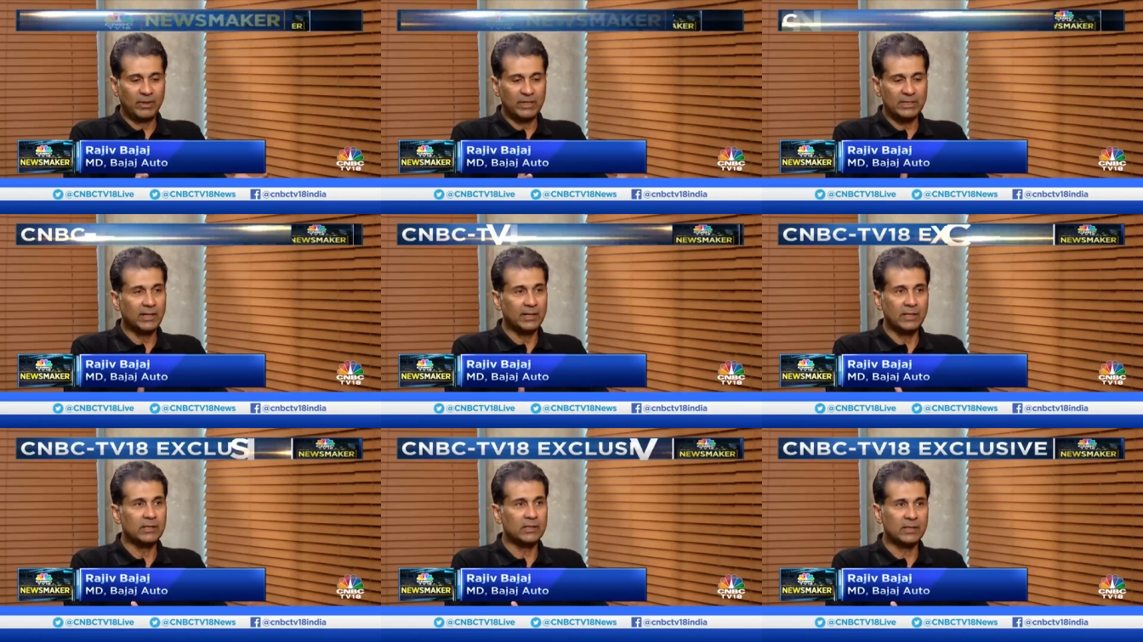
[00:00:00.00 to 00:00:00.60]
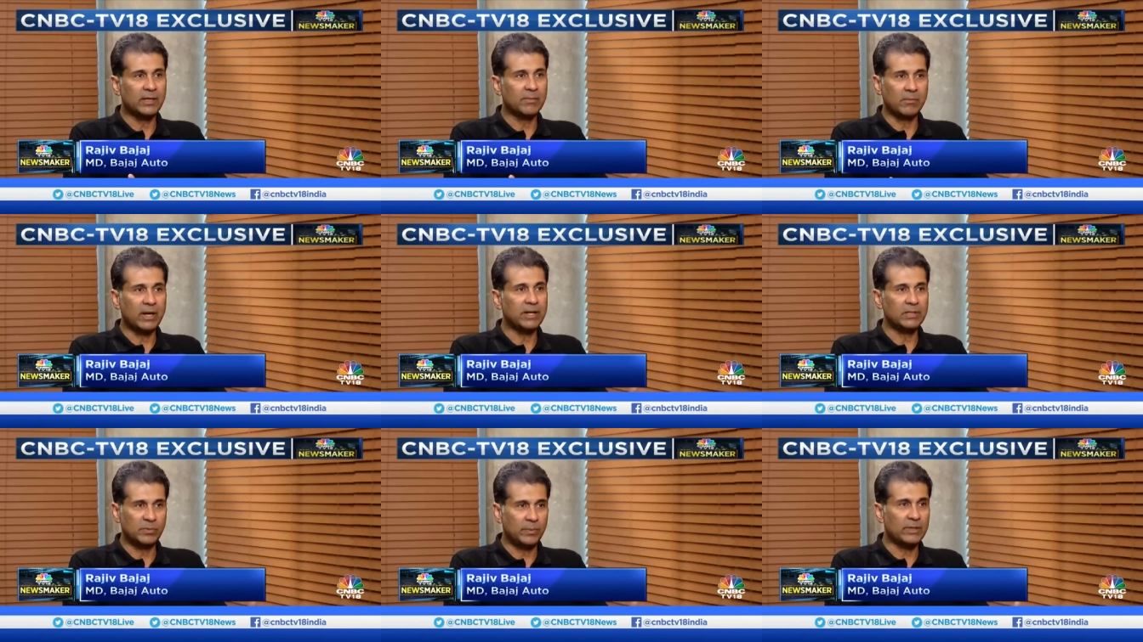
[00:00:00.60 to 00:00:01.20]
basically in the same
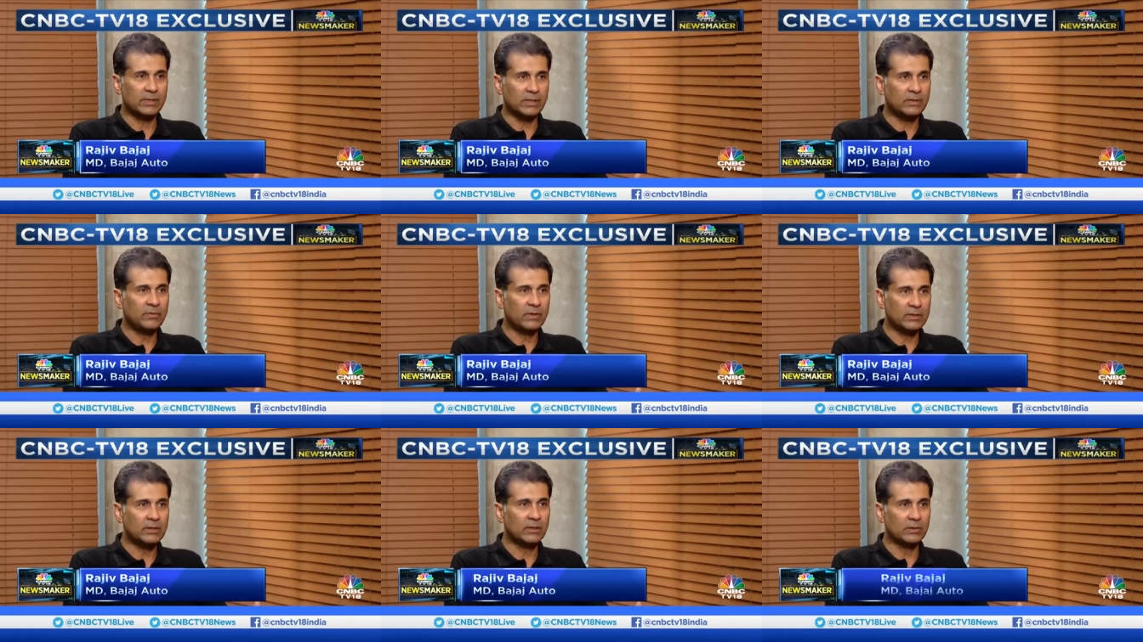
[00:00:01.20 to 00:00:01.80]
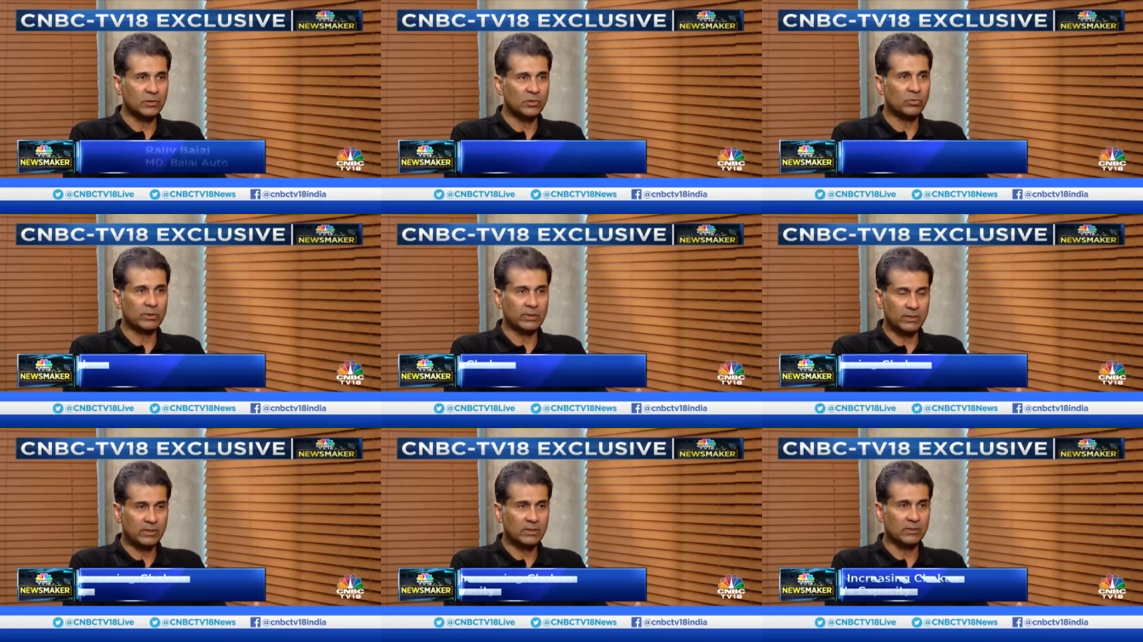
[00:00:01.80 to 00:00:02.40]
mind space as far as the
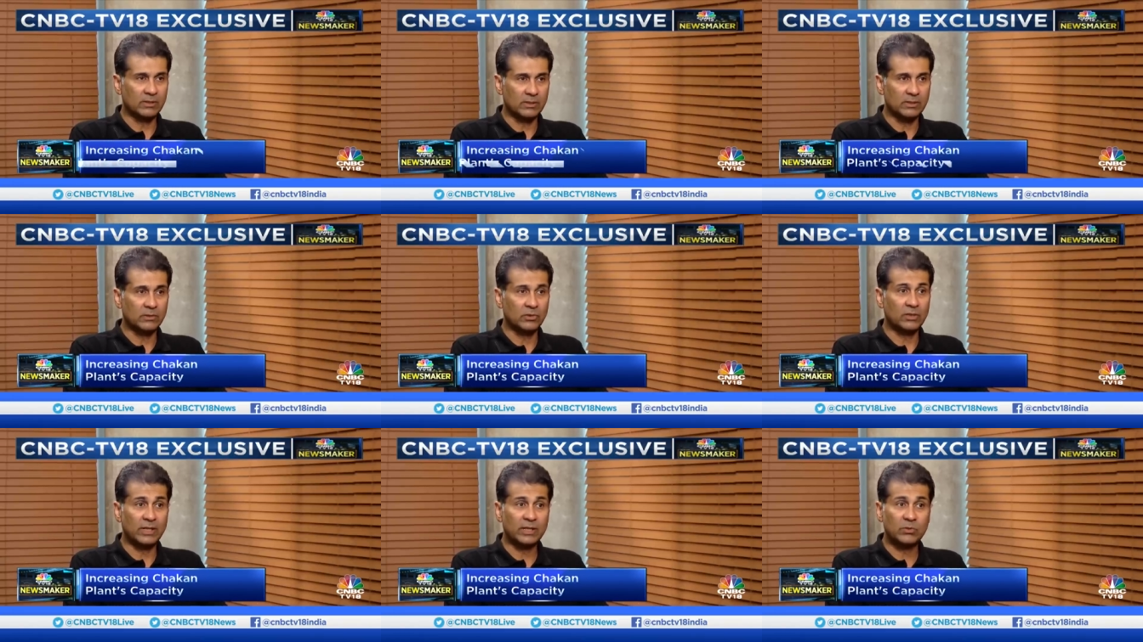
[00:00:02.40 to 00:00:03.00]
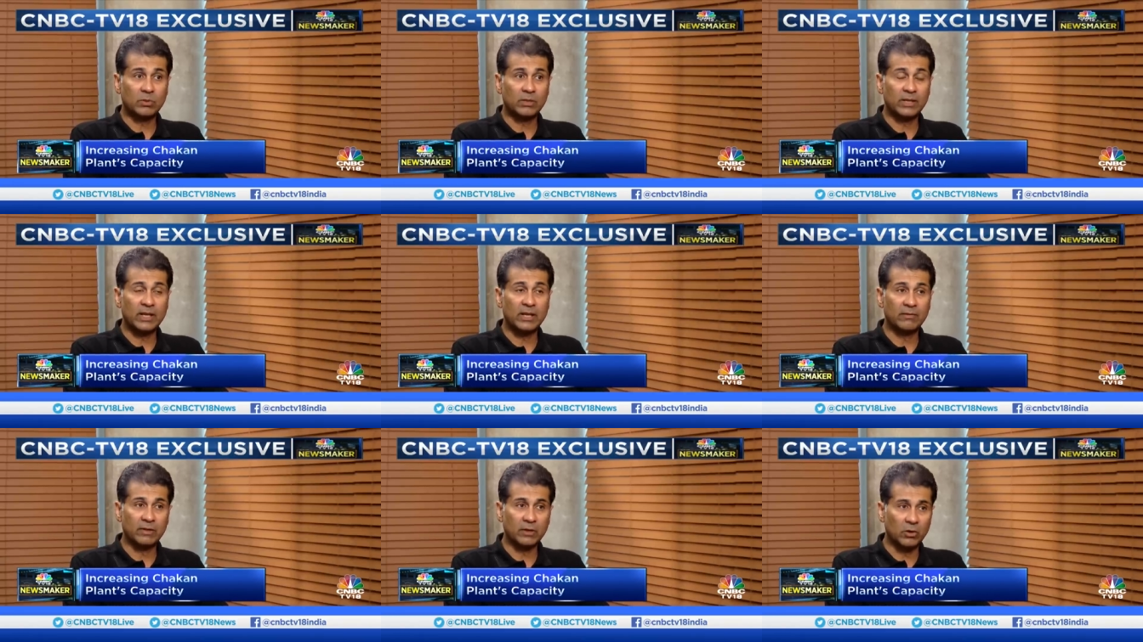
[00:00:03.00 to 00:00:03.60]
consumer is concerned. So that's what they
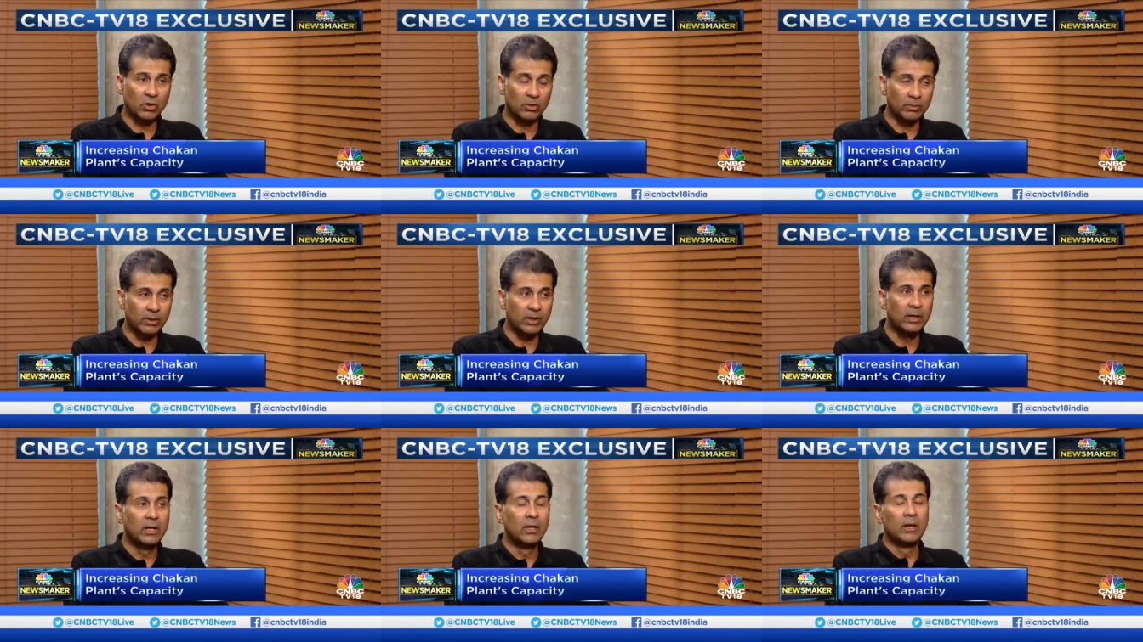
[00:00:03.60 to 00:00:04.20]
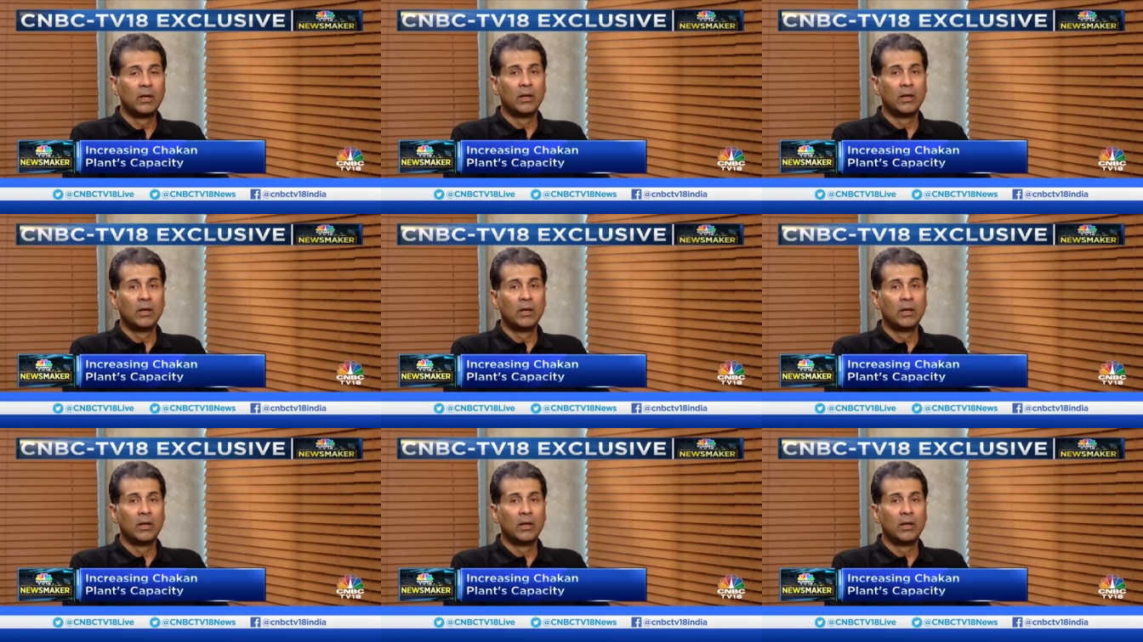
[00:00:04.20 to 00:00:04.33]
have in common. Mm.